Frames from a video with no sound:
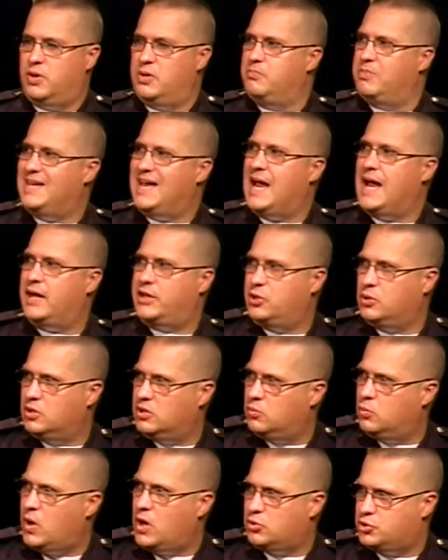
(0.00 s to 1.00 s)
be
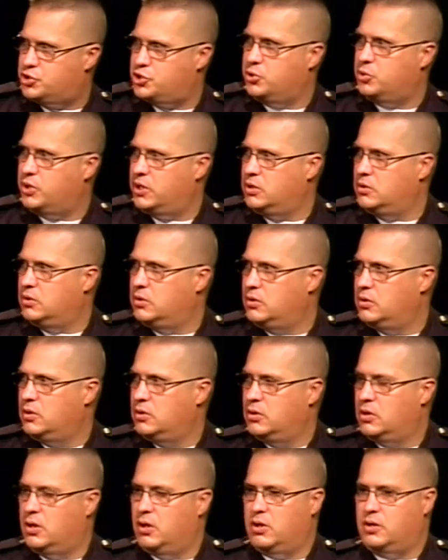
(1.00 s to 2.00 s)
accurate while shooting.
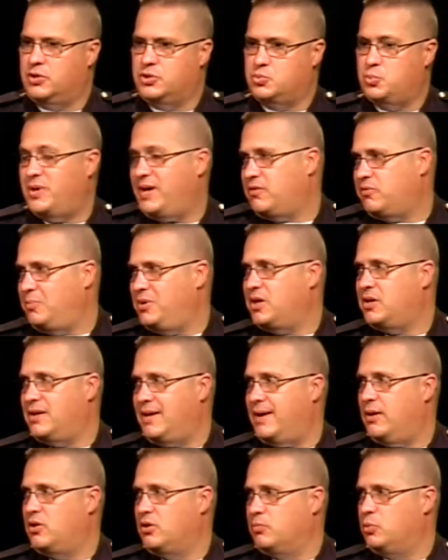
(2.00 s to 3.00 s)
Right. Because uh, we have to be
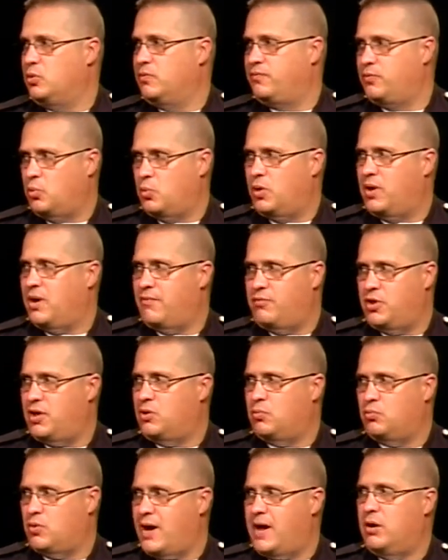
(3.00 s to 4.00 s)
accountable for wherever
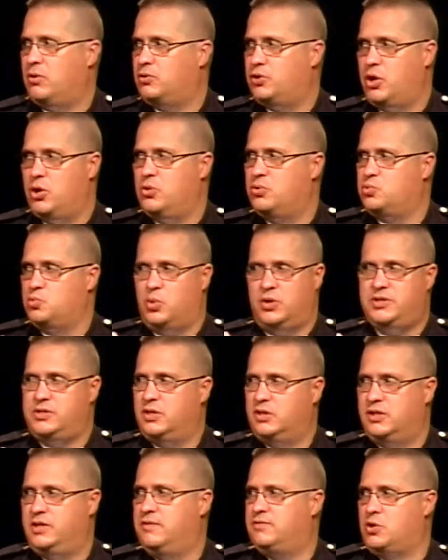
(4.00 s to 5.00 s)
that round goes once
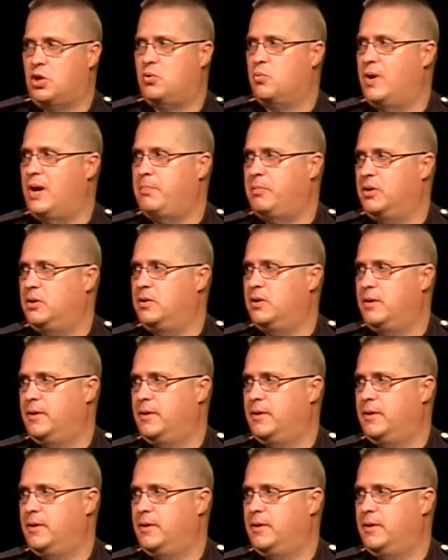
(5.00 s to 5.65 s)
it leaves our weapon.